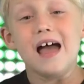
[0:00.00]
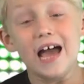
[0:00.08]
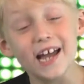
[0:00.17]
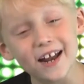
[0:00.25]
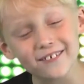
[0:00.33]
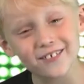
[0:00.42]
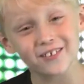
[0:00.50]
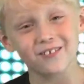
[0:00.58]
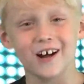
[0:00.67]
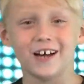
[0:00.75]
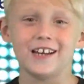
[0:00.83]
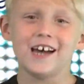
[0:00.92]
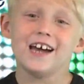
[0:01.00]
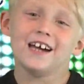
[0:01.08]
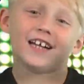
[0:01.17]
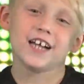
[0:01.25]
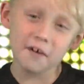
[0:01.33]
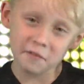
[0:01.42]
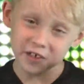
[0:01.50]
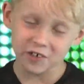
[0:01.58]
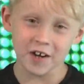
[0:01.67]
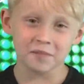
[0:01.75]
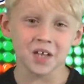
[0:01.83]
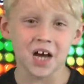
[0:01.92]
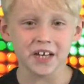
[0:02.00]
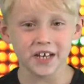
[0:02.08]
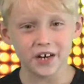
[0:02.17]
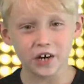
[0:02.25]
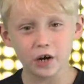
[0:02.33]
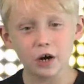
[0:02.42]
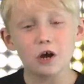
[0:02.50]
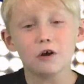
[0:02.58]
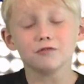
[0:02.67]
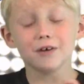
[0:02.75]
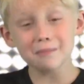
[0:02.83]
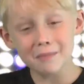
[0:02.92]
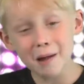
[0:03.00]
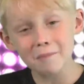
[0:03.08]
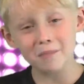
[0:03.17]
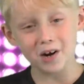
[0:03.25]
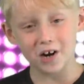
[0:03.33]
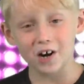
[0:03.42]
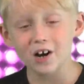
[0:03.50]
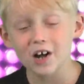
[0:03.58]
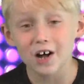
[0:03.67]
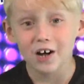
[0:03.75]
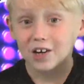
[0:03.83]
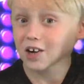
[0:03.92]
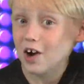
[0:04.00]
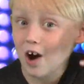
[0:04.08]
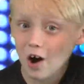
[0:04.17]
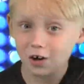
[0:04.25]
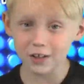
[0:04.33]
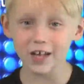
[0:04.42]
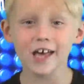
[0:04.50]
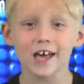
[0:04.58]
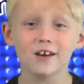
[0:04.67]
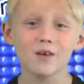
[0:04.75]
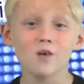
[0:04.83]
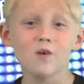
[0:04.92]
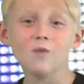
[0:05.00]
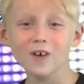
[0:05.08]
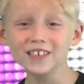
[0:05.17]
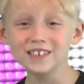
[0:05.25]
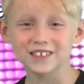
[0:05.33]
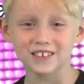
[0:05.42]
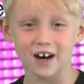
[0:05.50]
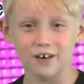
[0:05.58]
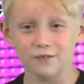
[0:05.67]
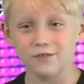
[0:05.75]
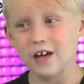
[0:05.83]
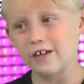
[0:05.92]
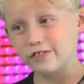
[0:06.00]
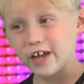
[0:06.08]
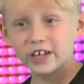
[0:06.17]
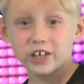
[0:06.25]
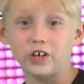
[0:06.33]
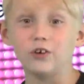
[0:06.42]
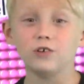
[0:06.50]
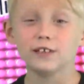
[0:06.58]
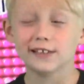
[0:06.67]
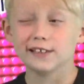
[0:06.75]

Hey everyone, Cameron Graveline here. Remember, call in, win stuff. Thank you.